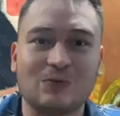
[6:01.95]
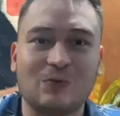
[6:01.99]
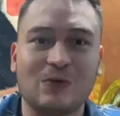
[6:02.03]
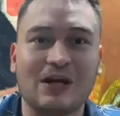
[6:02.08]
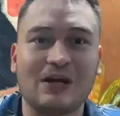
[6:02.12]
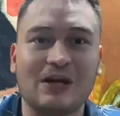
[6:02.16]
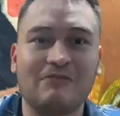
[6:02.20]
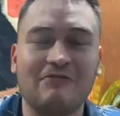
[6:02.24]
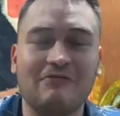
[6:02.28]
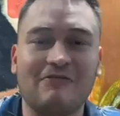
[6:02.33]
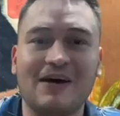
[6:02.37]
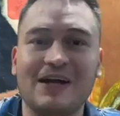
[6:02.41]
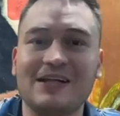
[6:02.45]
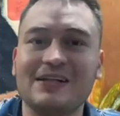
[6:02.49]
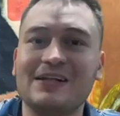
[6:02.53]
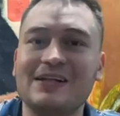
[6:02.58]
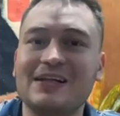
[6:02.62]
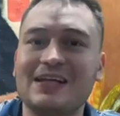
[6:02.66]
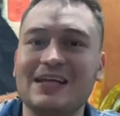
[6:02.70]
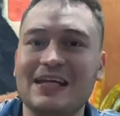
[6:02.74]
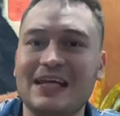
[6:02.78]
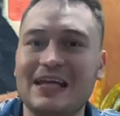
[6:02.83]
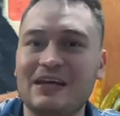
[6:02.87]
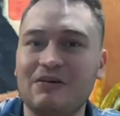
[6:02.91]
we are
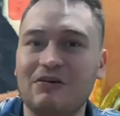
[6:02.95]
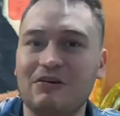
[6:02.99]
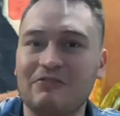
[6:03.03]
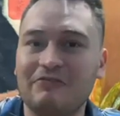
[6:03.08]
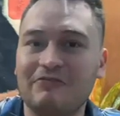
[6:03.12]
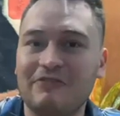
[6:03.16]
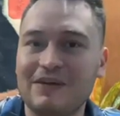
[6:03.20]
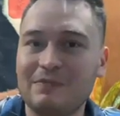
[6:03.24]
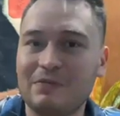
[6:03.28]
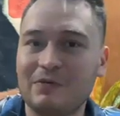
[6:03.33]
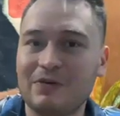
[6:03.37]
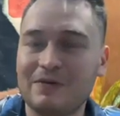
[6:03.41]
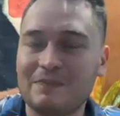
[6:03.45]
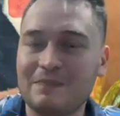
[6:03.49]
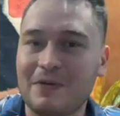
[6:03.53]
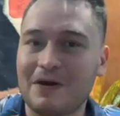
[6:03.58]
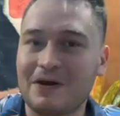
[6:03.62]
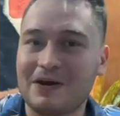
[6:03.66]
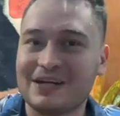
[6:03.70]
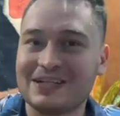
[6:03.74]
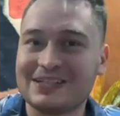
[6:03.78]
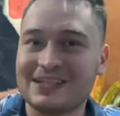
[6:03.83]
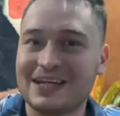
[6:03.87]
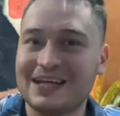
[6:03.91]
finally in our favorite
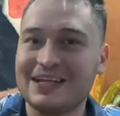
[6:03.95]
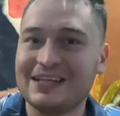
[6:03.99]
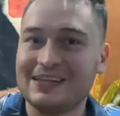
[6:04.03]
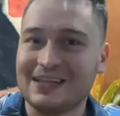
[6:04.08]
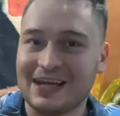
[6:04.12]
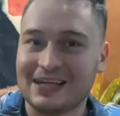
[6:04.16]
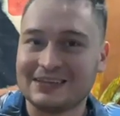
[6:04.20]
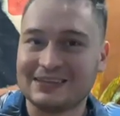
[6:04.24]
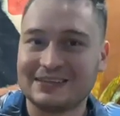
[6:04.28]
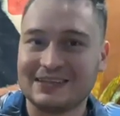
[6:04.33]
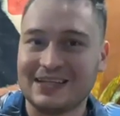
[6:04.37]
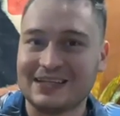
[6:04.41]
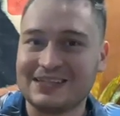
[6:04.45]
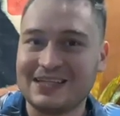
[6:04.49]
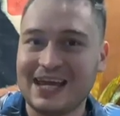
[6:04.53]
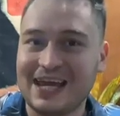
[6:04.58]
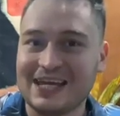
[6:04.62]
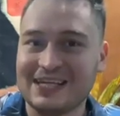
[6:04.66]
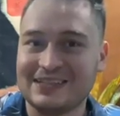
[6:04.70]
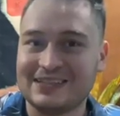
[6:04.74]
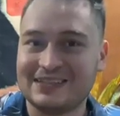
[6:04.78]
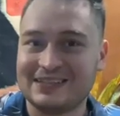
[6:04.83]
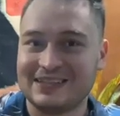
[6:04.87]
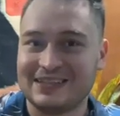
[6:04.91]
part, and that's the
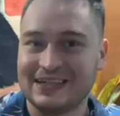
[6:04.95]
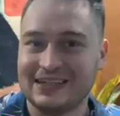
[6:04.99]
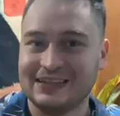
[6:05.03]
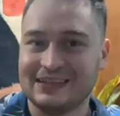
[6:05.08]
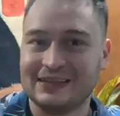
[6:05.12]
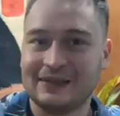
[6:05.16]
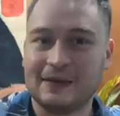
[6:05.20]
tasting.